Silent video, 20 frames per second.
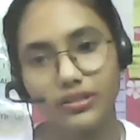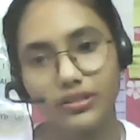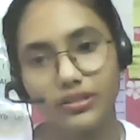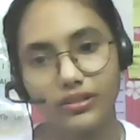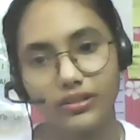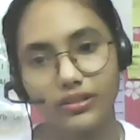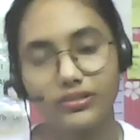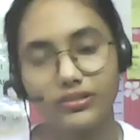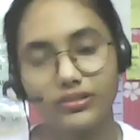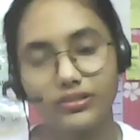
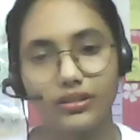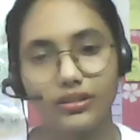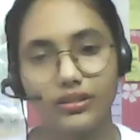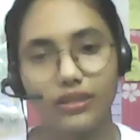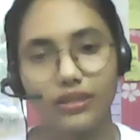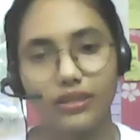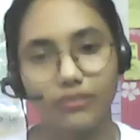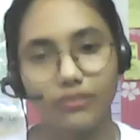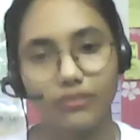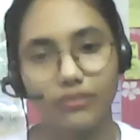It's a
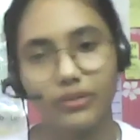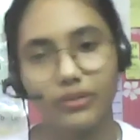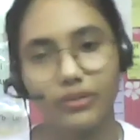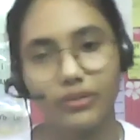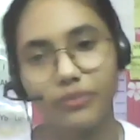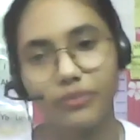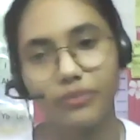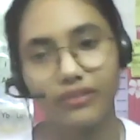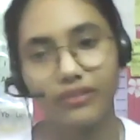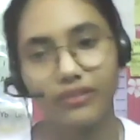
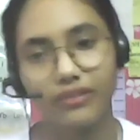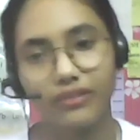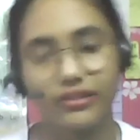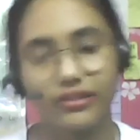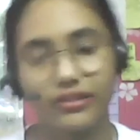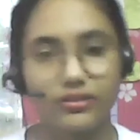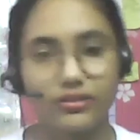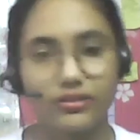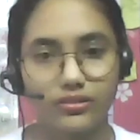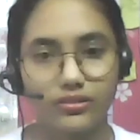government-private
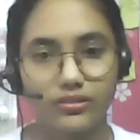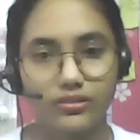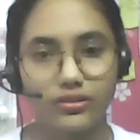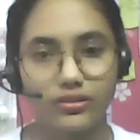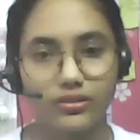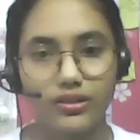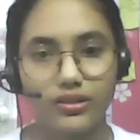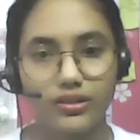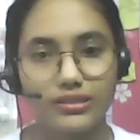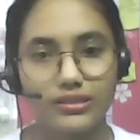
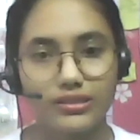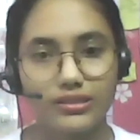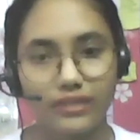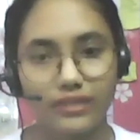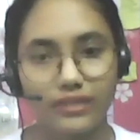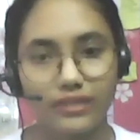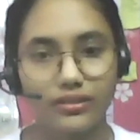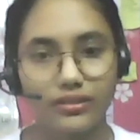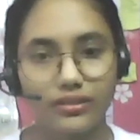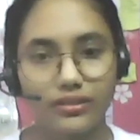
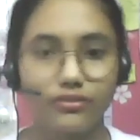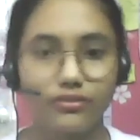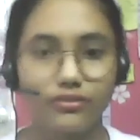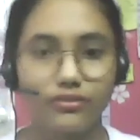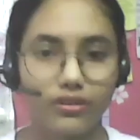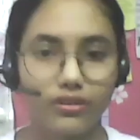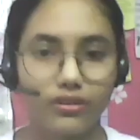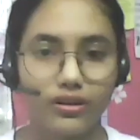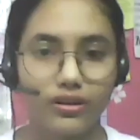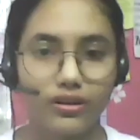sector
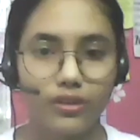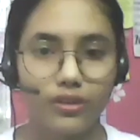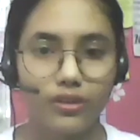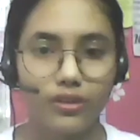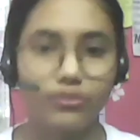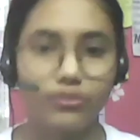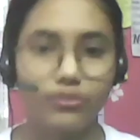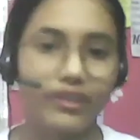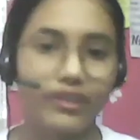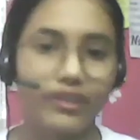for
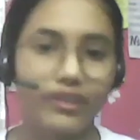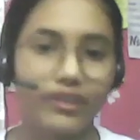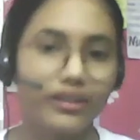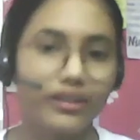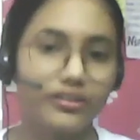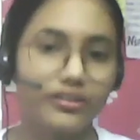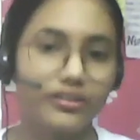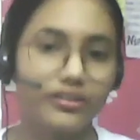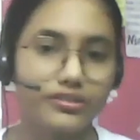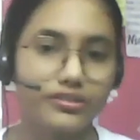providing
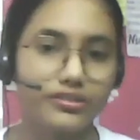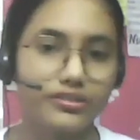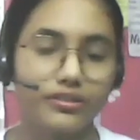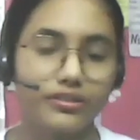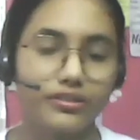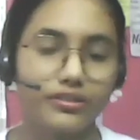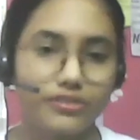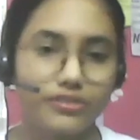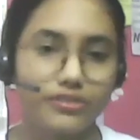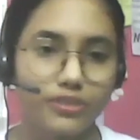electricity in
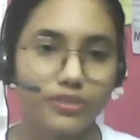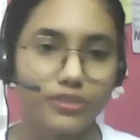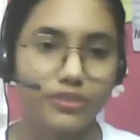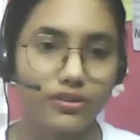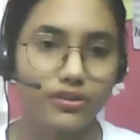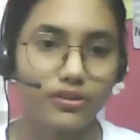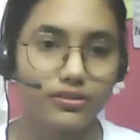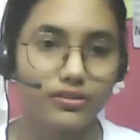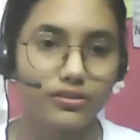West Bengal.